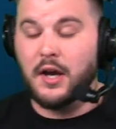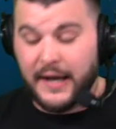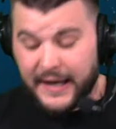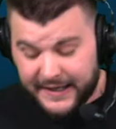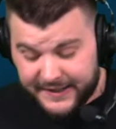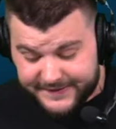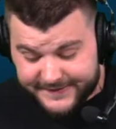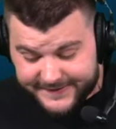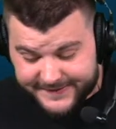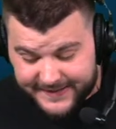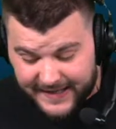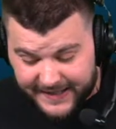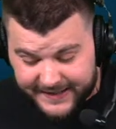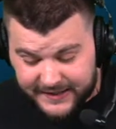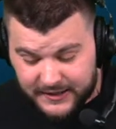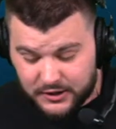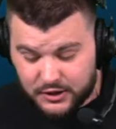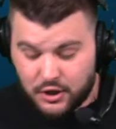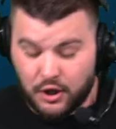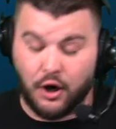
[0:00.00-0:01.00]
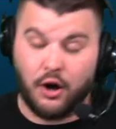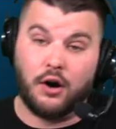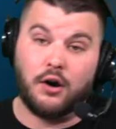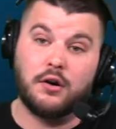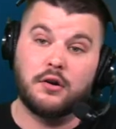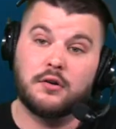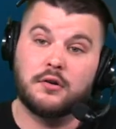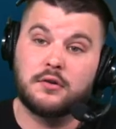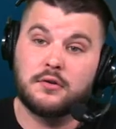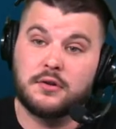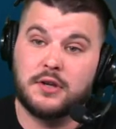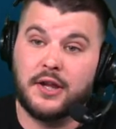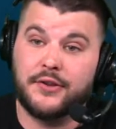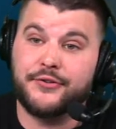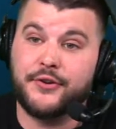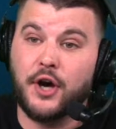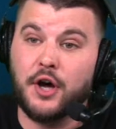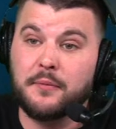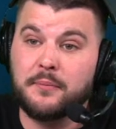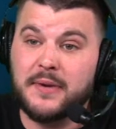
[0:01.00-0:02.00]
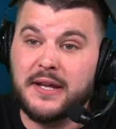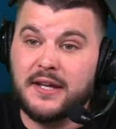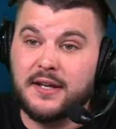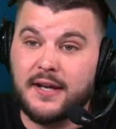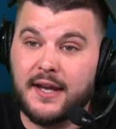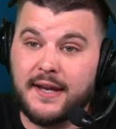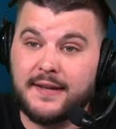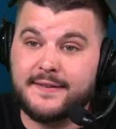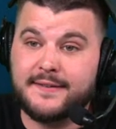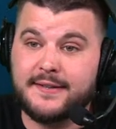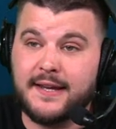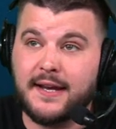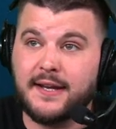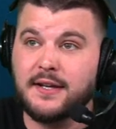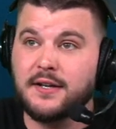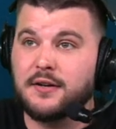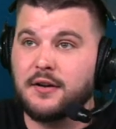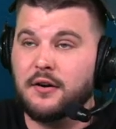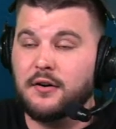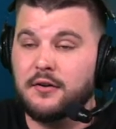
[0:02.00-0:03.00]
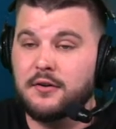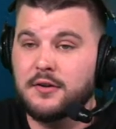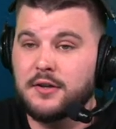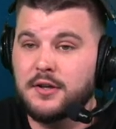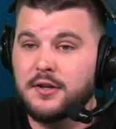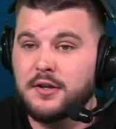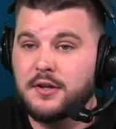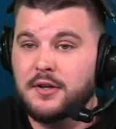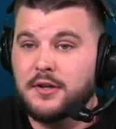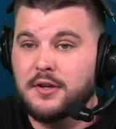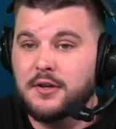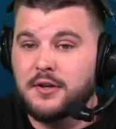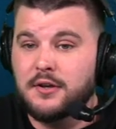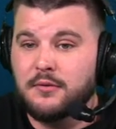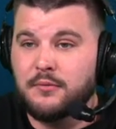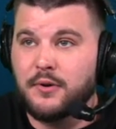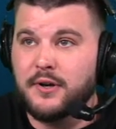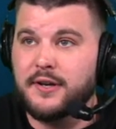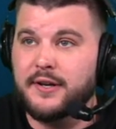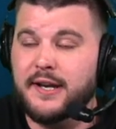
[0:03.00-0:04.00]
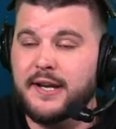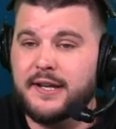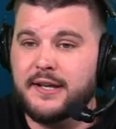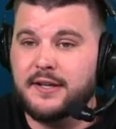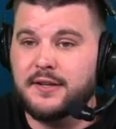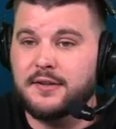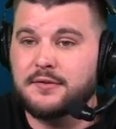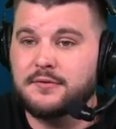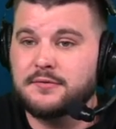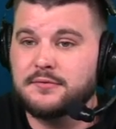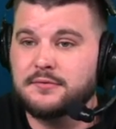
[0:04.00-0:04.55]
Eight-second call. That's on me. Eight-second call. What an idiot.